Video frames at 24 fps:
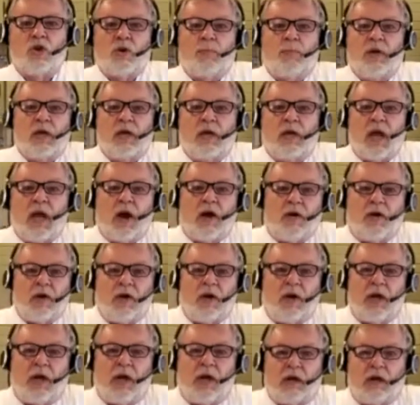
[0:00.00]

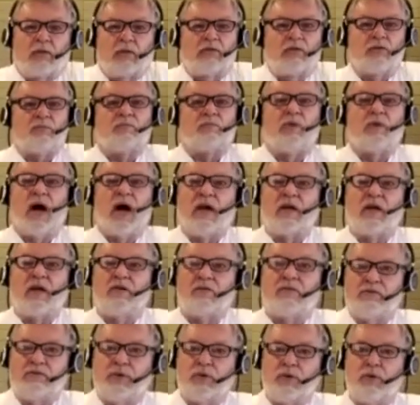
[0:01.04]
carrying some nice
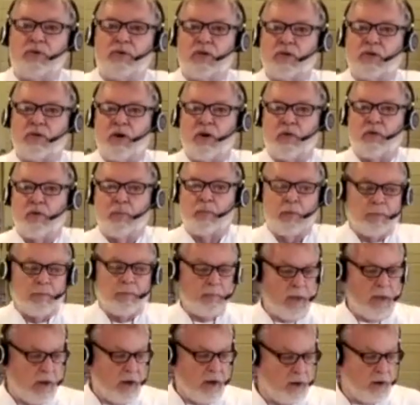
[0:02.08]
food that's already
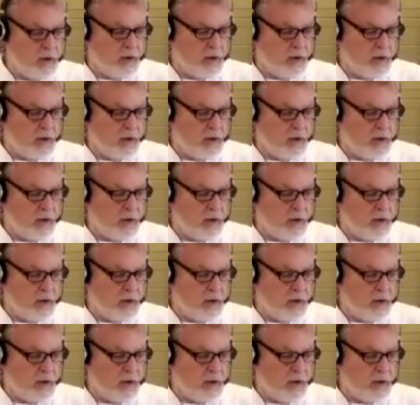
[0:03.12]
prepared.